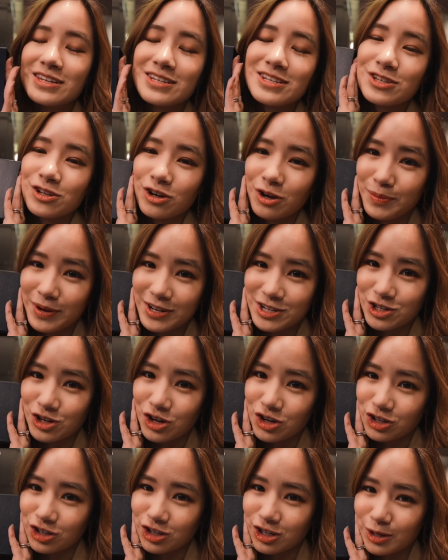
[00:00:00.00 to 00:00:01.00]
you so much,
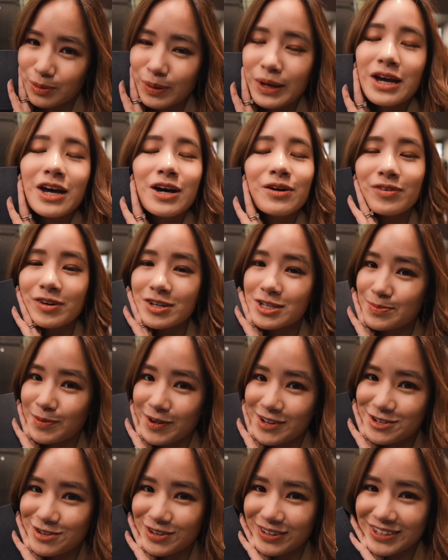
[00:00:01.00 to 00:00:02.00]
Note Cube, for
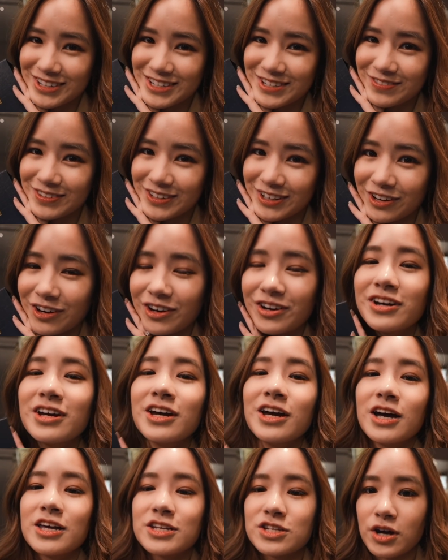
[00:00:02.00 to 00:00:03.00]
sponsoring this video.
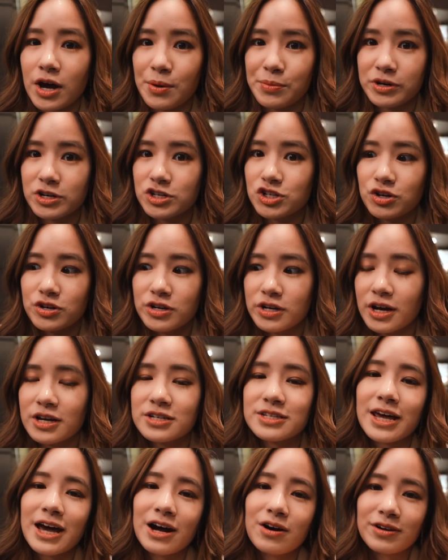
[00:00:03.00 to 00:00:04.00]
So I'm going to show you
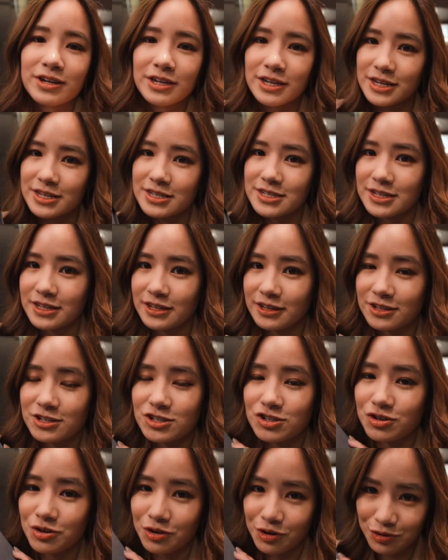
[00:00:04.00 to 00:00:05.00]
guys how easy it is
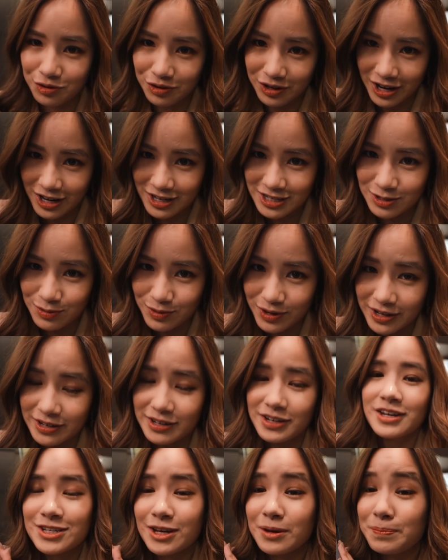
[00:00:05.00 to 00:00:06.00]
to create one.
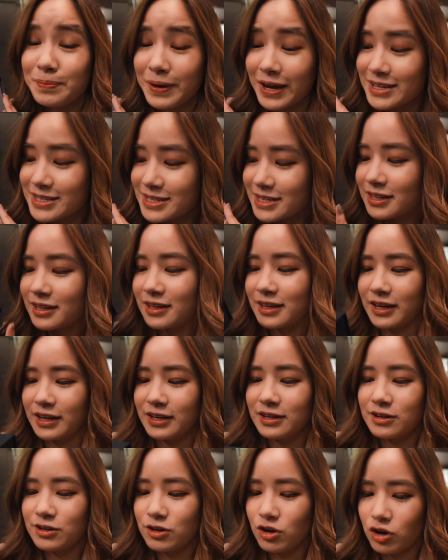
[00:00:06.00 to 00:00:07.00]
So basically
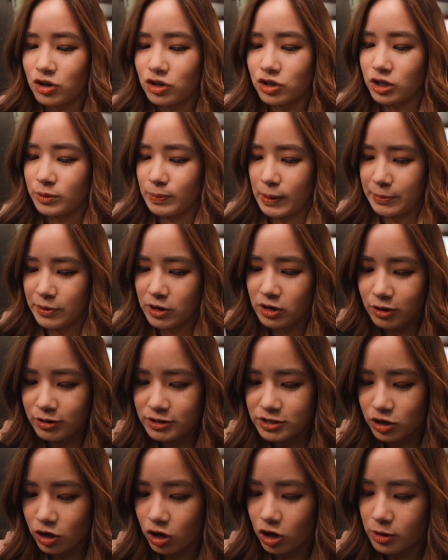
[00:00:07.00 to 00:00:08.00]
the note cube, I'm not going
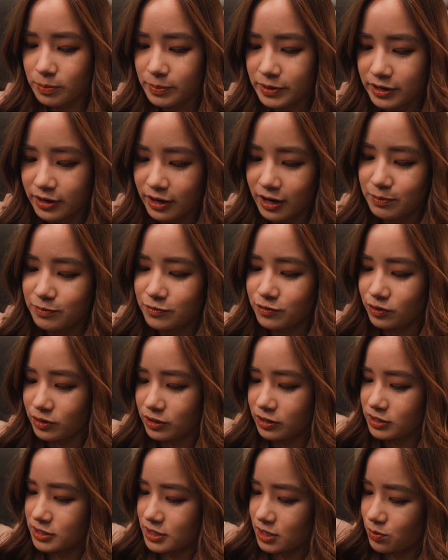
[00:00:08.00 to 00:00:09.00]
to open it up
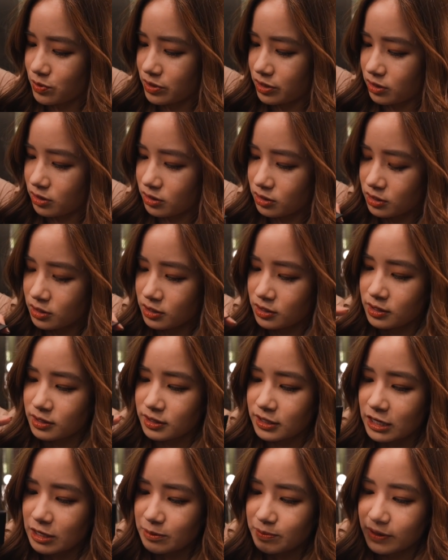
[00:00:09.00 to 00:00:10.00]
fully because I want to
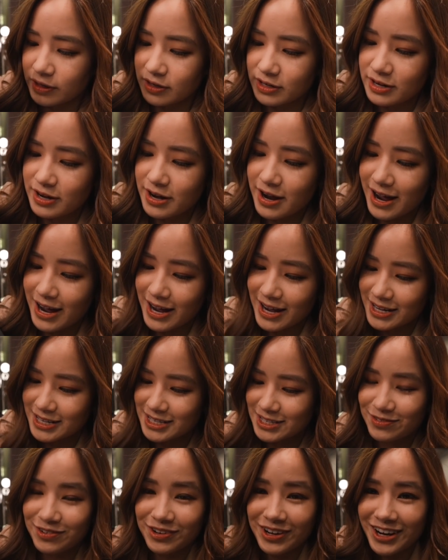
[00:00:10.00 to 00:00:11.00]
keep it
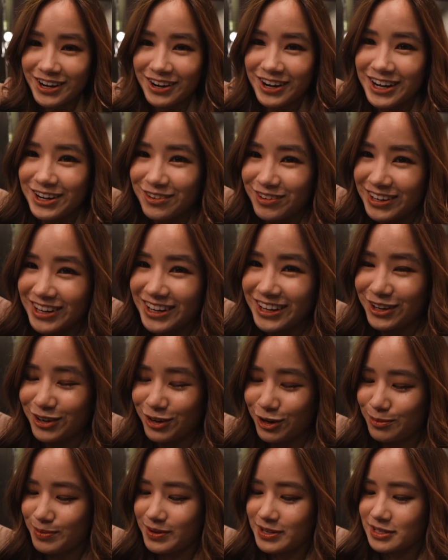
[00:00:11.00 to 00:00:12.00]
nice for Eric when he
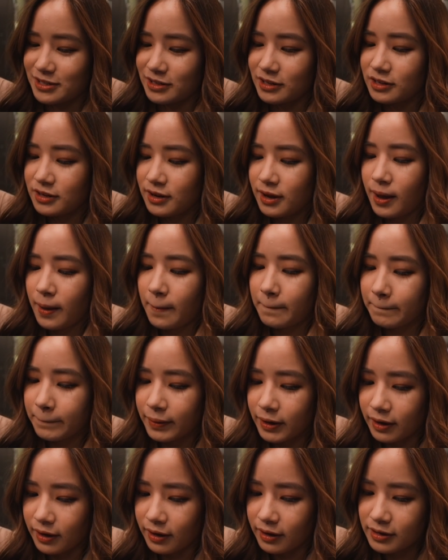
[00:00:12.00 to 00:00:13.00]
opens it,
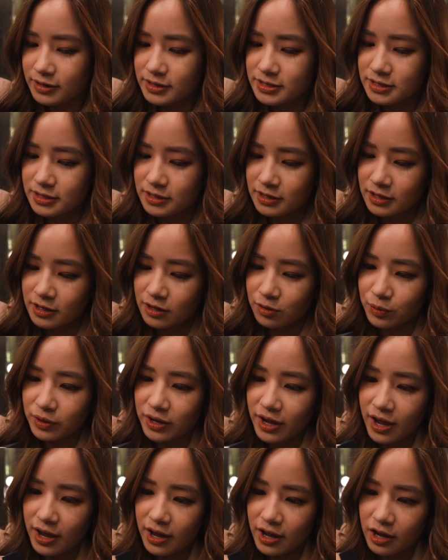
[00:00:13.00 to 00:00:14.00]
but we
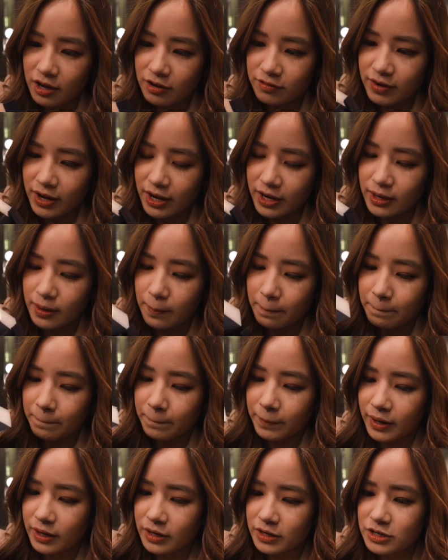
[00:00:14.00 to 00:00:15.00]
have a
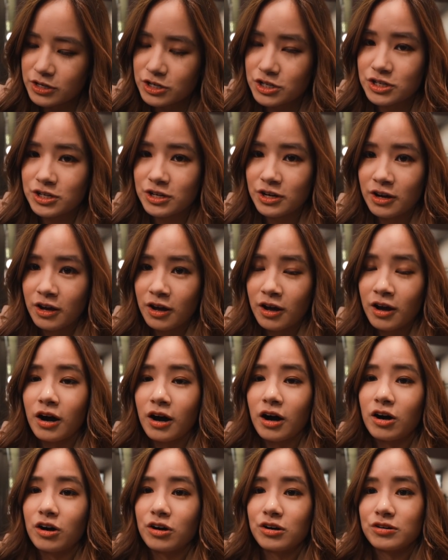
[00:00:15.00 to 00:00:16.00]
bunch
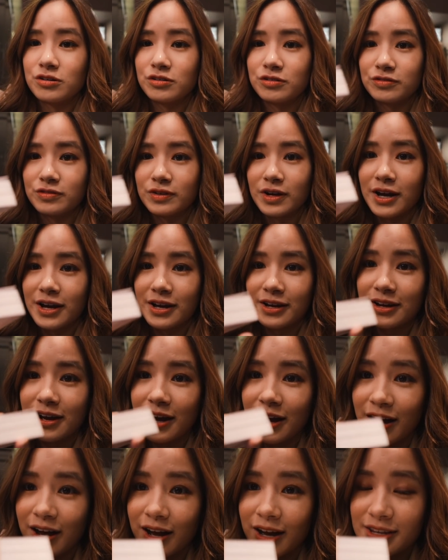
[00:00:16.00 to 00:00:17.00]
of
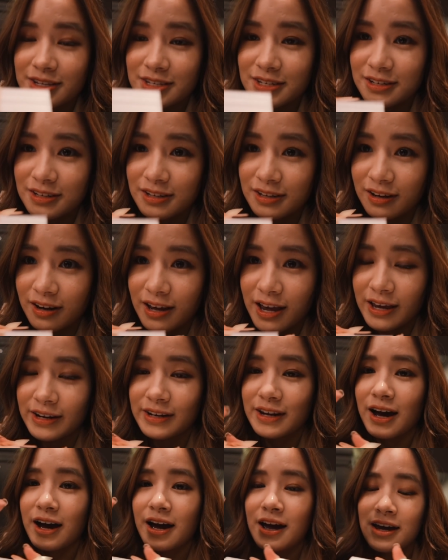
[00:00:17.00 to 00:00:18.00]
cards in here
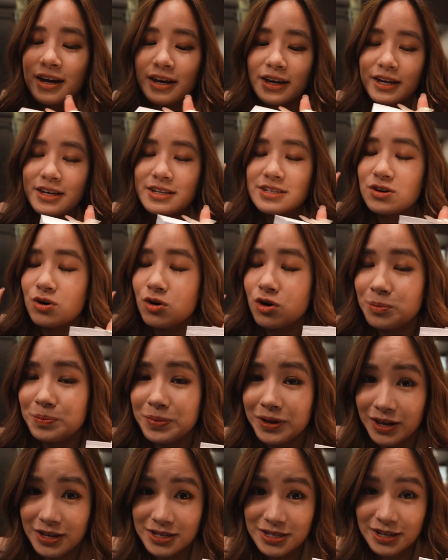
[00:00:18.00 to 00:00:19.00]
and it's all
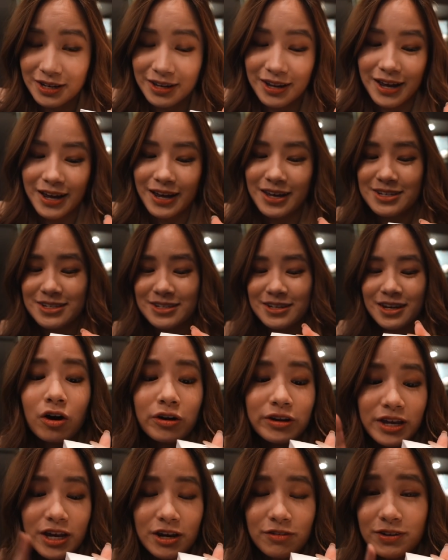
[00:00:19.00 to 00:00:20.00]
personalized.
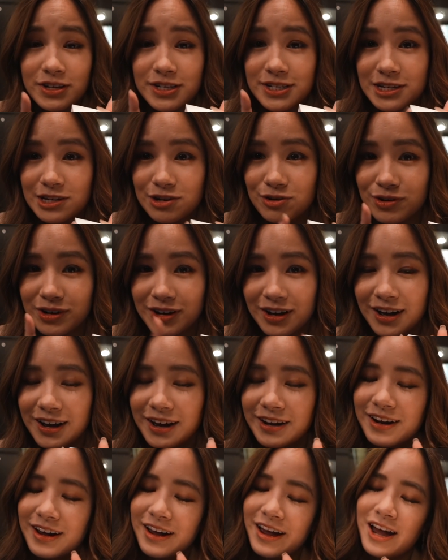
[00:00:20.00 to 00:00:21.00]
On every single
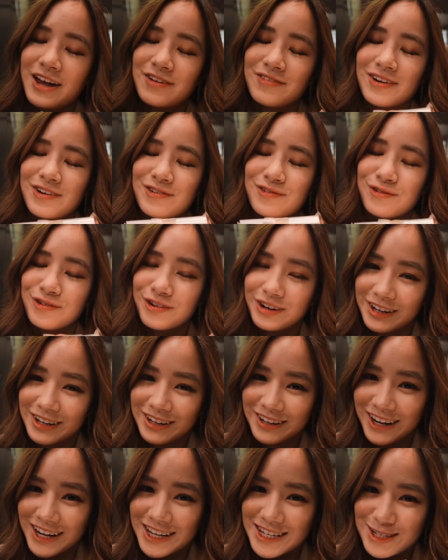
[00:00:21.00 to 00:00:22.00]
card I have a really
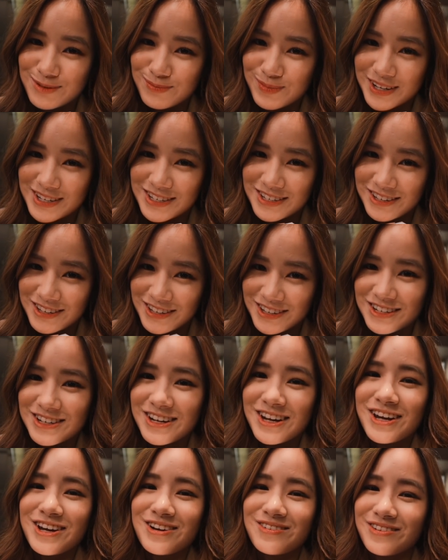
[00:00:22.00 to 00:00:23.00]
nice message
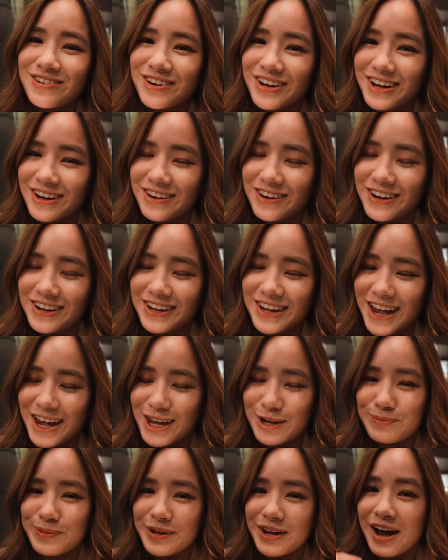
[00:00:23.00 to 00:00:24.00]
for Eric,
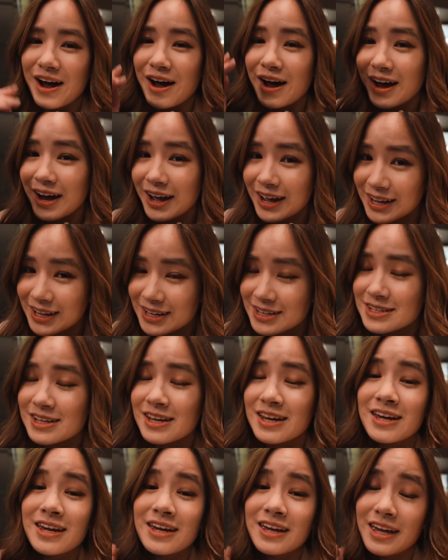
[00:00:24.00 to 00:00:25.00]
and behind
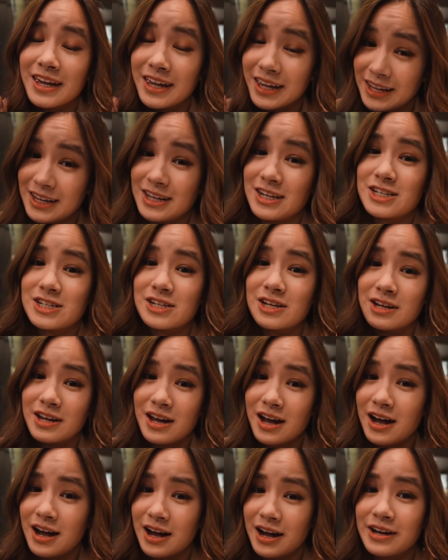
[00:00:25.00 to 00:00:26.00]
each
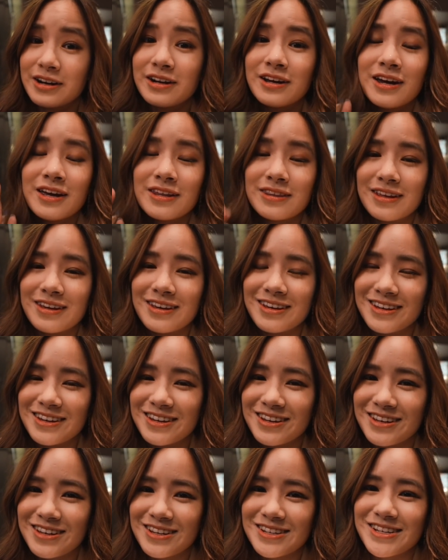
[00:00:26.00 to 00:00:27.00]
card there
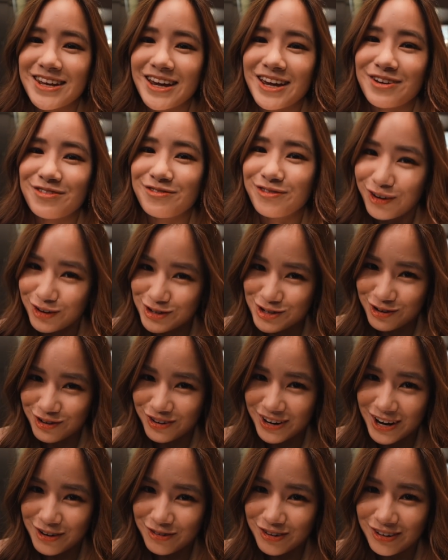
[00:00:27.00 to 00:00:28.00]
is a
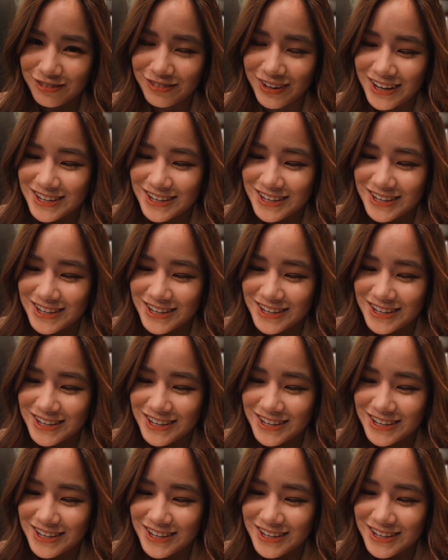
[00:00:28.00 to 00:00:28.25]
photograph of